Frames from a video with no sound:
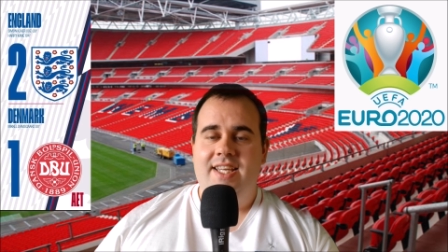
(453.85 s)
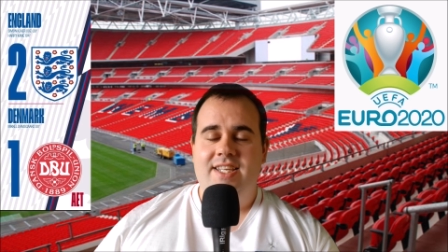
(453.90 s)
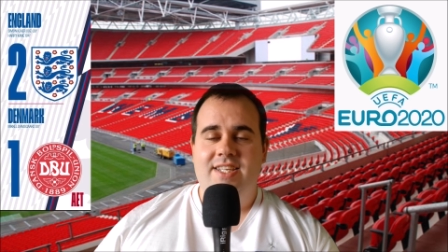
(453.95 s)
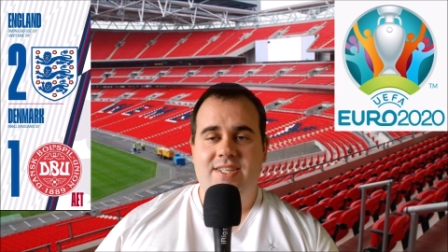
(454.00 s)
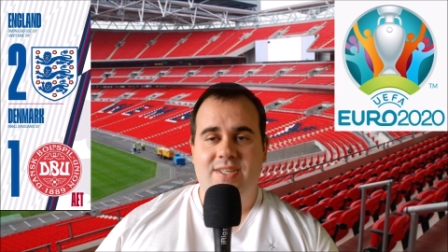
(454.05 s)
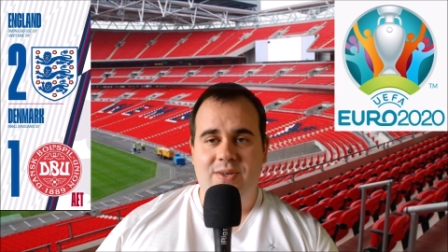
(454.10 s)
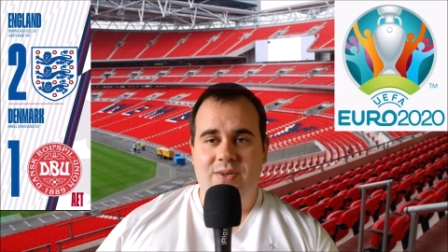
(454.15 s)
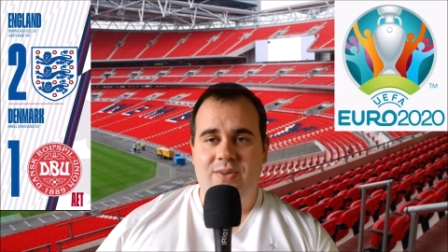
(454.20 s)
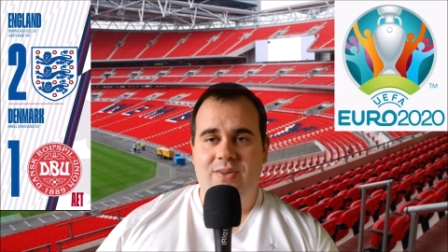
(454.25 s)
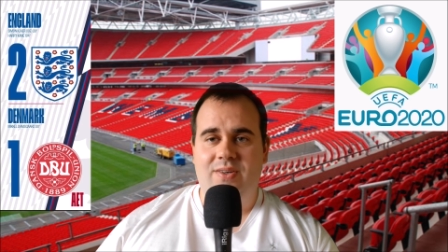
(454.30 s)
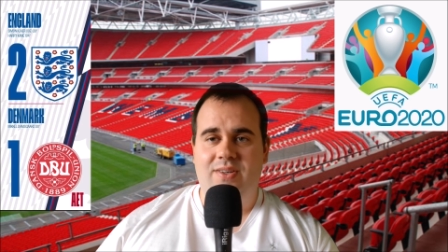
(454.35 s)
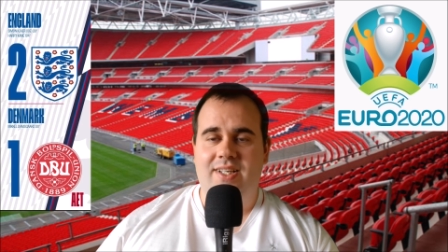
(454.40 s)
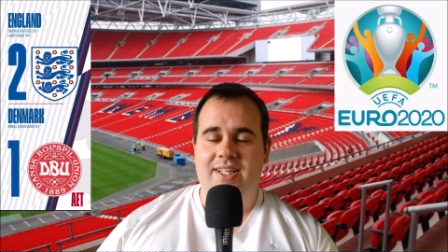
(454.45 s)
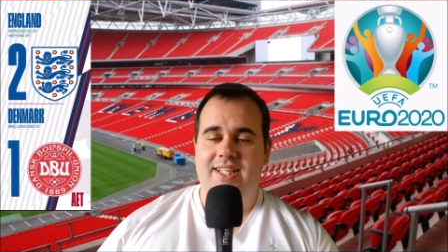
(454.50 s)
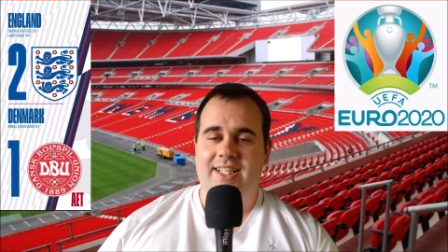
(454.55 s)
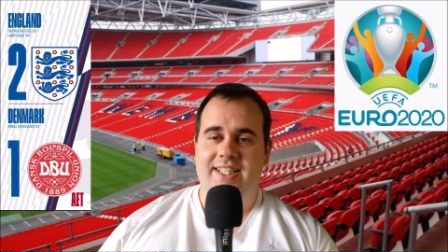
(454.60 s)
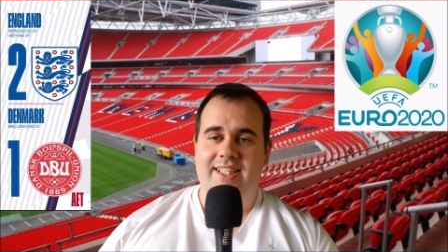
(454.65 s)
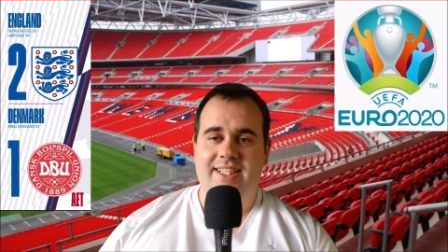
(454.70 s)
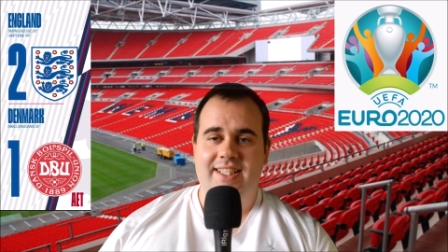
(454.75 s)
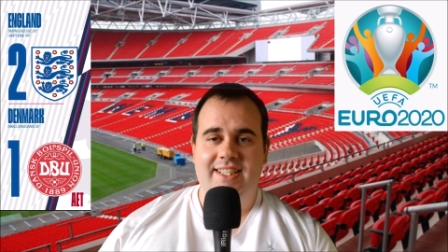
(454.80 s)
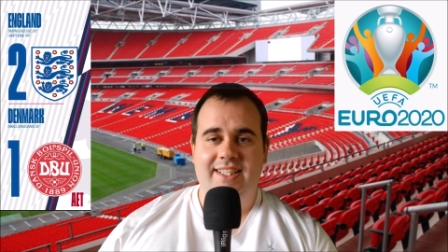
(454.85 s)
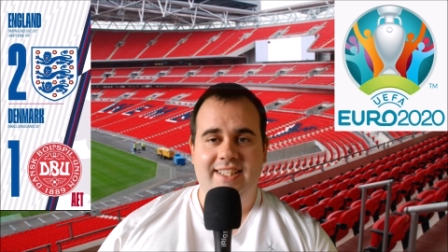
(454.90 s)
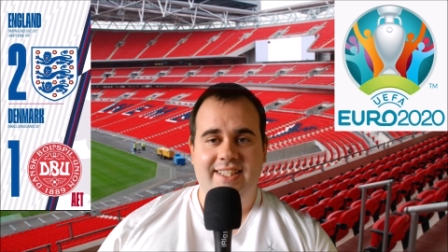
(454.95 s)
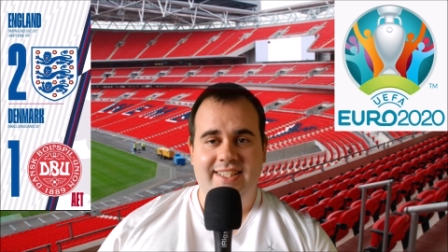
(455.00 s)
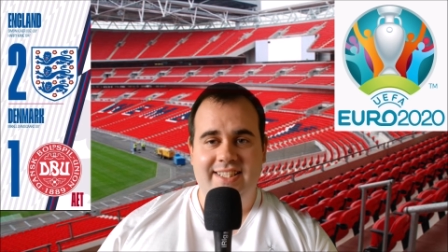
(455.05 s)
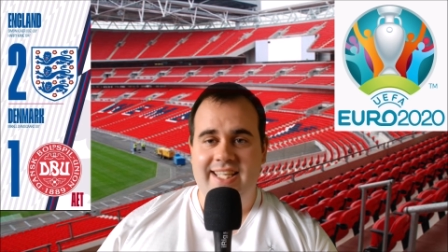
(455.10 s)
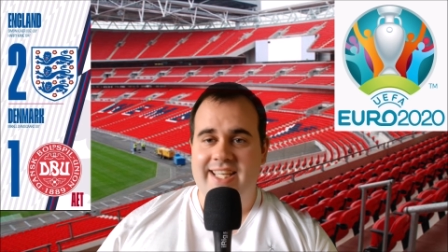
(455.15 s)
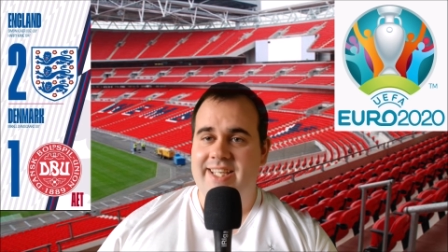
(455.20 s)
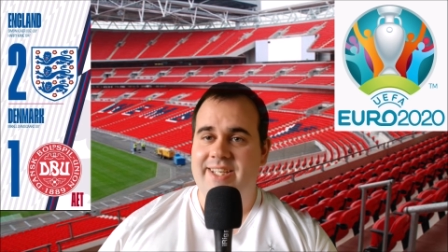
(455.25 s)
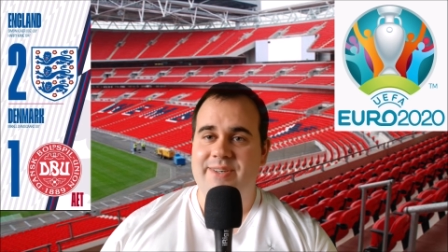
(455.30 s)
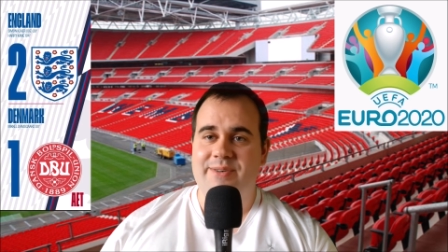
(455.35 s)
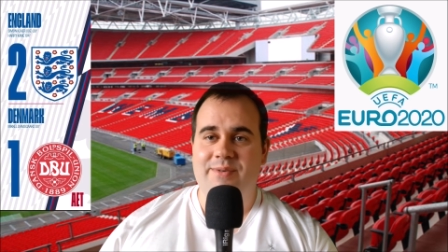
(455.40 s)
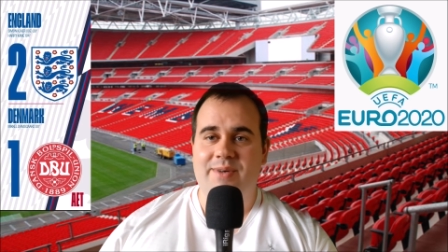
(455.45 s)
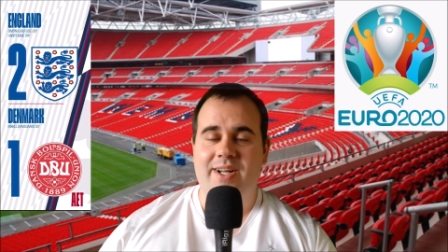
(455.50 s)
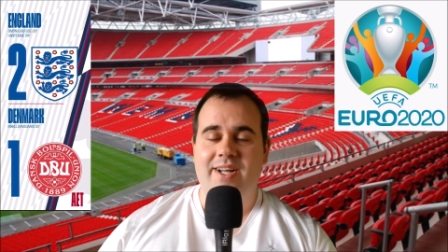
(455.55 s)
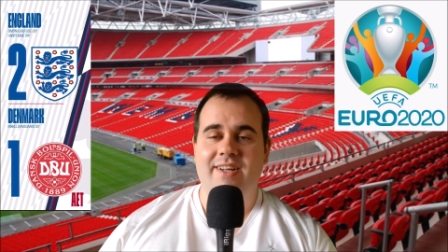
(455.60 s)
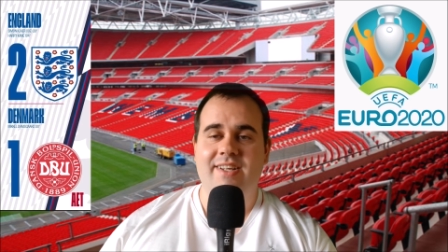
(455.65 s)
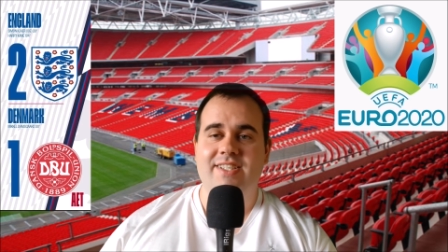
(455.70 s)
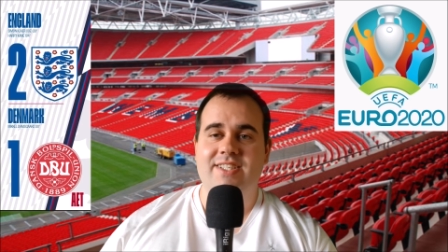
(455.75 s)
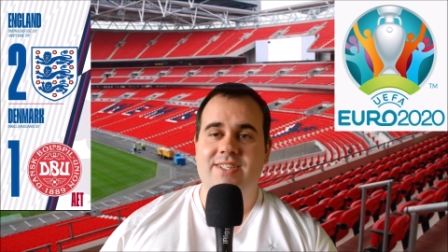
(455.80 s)
So there you
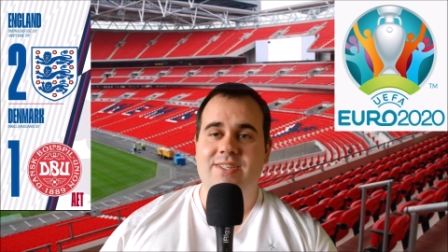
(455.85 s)
are.